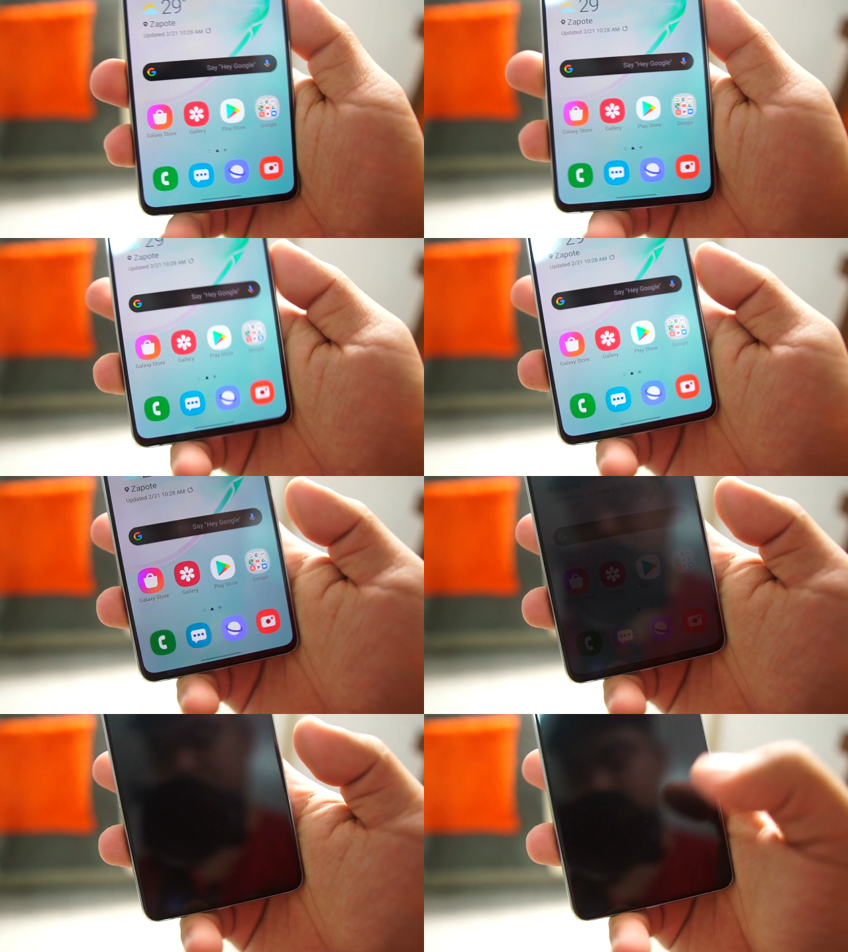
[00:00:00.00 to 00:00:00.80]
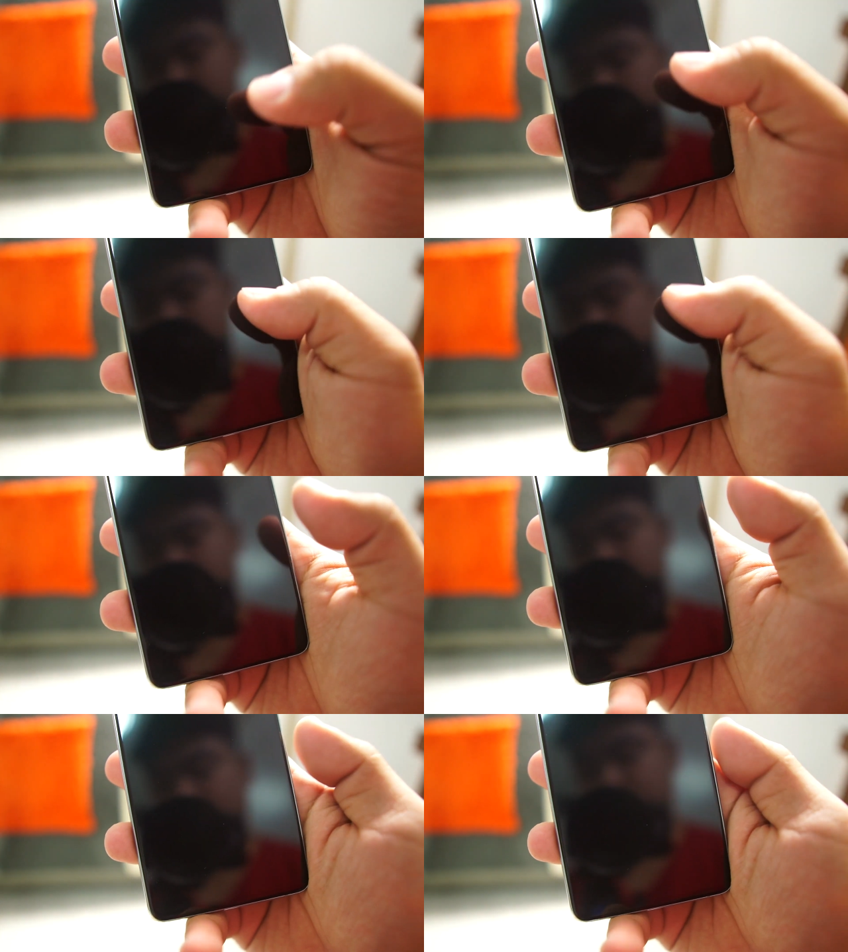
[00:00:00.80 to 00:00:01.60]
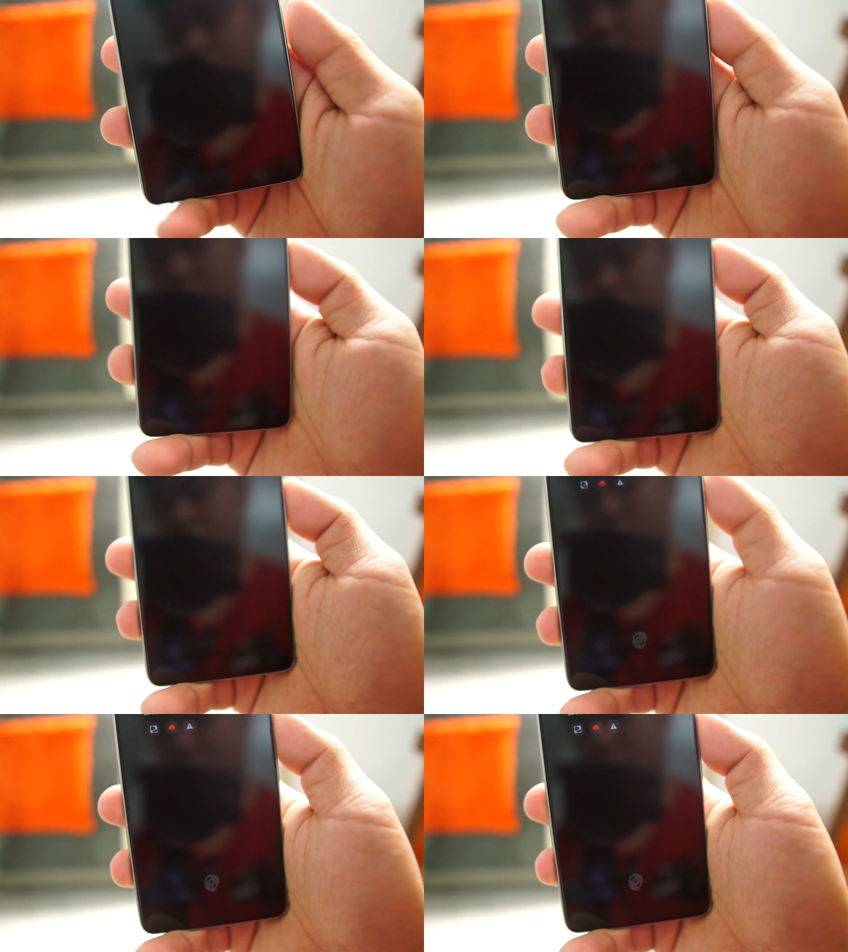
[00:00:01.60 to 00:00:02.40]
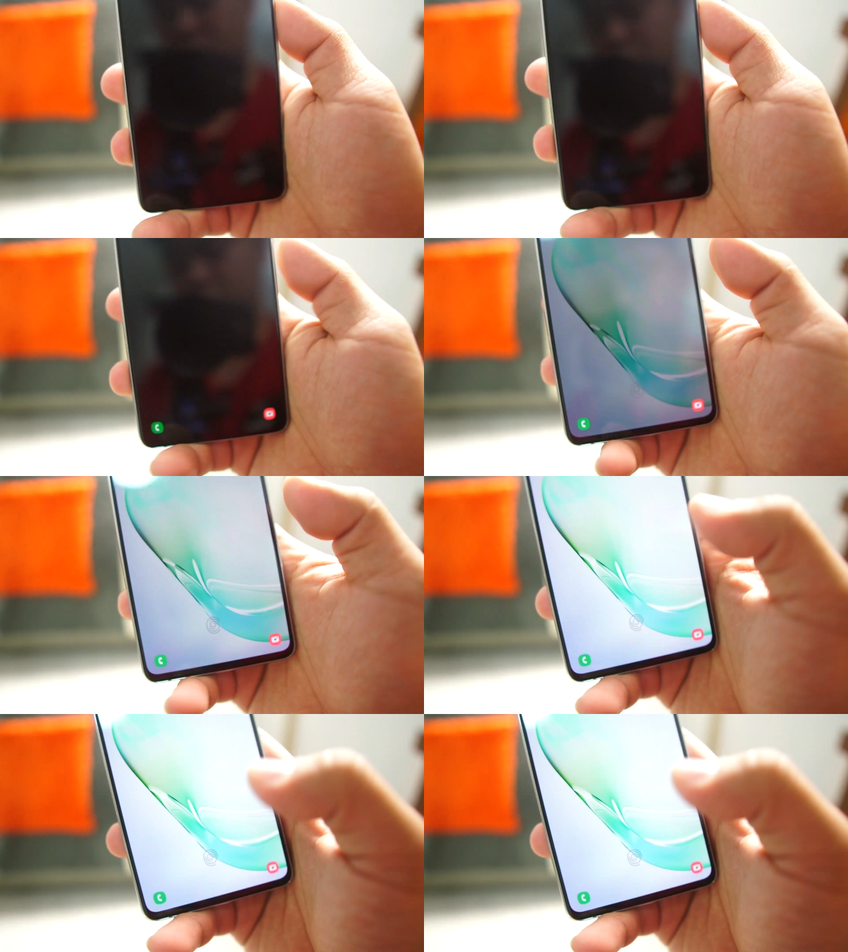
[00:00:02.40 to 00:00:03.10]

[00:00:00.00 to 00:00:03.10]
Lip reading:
Nobody's mouth can be seen.